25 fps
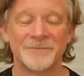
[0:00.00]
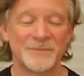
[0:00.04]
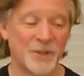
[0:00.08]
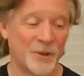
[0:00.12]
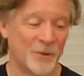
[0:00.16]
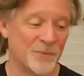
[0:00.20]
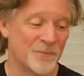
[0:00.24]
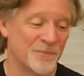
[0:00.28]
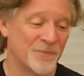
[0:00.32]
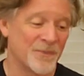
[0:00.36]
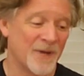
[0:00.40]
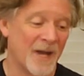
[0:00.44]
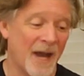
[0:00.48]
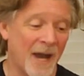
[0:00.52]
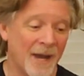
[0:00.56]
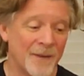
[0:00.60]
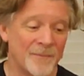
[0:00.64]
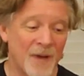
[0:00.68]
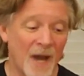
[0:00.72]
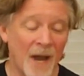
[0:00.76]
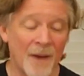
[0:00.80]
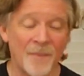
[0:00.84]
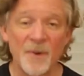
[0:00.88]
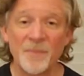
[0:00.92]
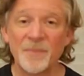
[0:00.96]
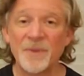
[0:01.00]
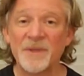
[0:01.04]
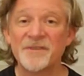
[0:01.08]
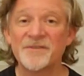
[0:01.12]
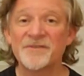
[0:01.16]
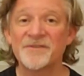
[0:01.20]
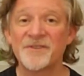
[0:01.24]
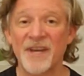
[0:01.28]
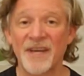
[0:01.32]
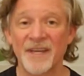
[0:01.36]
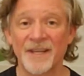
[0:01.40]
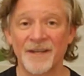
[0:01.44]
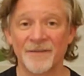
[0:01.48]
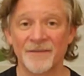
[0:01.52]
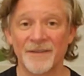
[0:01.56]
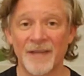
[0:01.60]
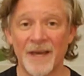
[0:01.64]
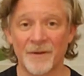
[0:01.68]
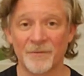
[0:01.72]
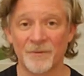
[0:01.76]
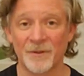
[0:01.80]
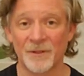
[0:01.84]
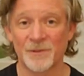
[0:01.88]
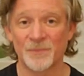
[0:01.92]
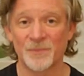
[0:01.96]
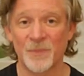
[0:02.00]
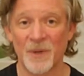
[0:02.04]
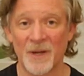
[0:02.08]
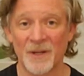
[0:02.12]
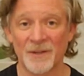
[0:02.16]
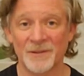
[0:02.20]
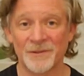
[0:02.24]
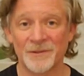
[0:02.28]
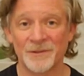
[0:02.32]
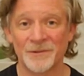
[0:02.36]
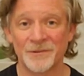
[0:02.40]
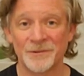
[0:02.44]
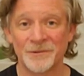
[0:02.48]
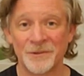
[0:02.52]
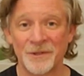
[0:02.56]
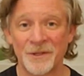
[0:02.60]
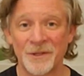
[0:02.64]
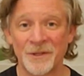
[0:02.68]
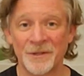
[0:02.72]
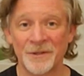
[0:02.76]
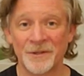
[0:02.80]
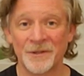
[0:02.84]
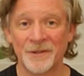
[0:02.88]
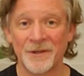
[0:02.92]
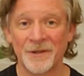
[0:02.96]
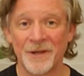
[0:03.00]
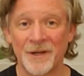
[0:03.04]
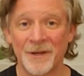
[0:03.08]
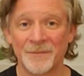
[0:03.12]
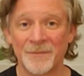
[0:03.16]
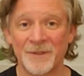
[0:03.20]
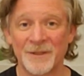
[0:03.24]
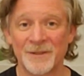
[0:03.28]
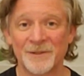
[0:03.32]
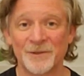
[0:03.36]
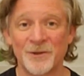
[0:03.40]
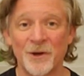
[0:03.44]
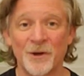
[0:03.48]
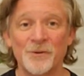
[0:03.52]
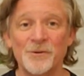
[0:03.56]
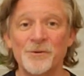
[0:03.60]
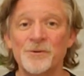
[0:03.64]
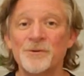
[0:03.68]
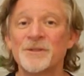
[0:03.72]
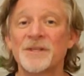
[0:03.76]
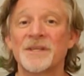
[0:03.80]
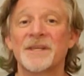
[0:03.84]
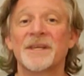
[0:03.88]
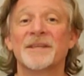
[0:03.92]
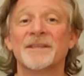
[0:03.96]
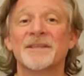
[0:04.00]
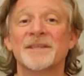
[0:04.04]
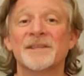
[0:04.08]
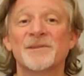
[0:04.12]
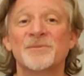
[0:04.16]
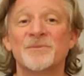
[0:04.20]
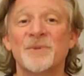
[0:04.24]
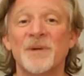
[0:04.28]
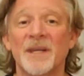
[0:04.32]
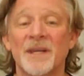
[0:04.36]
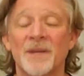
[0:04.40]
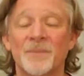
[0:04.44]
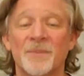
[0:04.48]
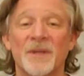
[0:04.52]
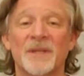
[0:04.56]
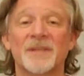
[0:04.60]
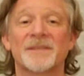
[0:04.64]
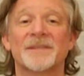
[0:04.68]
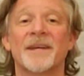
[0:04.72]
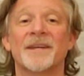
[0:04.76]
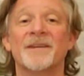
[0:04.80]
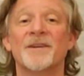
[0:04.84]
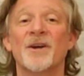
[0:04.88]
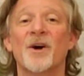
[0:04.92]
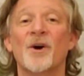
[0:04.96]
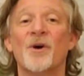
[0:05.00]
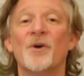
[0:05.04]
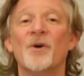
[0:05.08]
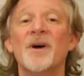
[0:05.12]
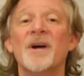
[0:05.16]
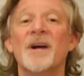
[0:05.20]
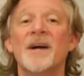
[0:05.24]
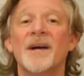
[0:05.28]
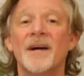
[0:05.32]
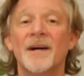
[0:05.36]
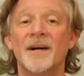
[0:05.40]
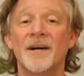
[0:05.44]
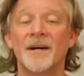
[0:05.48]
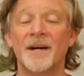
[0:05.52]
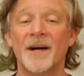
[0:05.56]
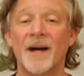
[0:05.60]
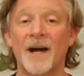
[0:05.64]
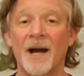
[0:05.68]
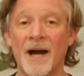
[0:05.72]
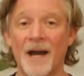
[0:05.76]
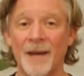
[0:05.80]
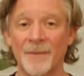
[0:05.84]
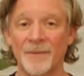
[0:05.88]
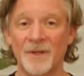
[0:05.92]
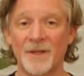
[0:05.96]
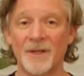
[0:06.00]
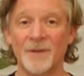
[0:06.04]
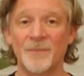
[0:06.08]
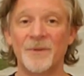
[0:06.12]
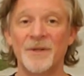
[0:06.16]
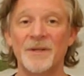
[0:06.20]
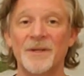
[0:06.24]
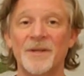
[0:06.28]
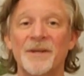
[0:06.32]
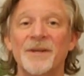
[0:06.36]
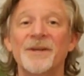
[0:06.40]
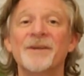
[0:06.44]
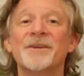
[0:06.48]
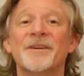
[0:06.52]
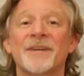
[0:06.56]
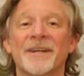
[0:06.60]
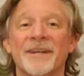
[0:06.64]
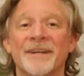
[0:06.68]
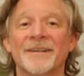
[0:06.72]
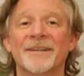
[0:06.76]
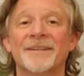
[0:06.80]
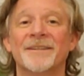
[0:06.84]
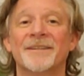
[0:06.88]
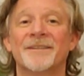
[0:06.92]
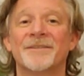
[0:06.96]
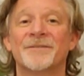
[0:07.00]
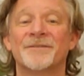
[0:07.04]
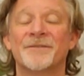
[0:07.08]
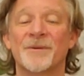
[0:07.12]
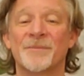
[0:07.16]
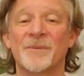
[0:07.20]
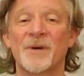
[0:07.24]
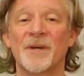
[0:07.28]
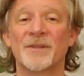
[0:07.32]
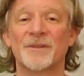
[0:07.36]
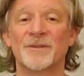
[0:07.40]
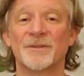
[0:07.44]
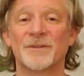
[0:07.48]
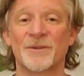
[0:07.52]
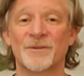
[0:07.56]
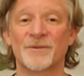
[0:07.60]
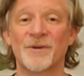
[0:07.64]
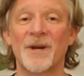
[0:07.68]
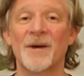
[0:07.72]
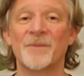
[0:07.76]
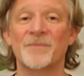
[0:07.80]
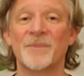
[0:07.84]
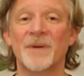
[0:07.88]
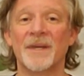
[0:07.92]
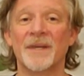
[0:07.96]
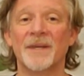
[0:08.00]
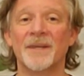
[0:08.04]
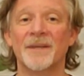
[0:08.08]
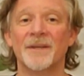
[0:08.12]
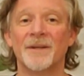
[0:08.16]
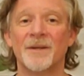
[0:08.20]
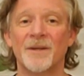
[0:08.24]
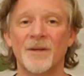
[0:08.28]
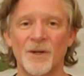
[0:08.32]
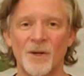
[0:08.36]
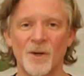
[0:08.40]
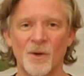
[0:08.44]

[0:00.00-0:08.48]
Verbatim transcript: So I'm a big fan of that response, and I'm going to start using it this week because I know I'm going to be hearing from others around me,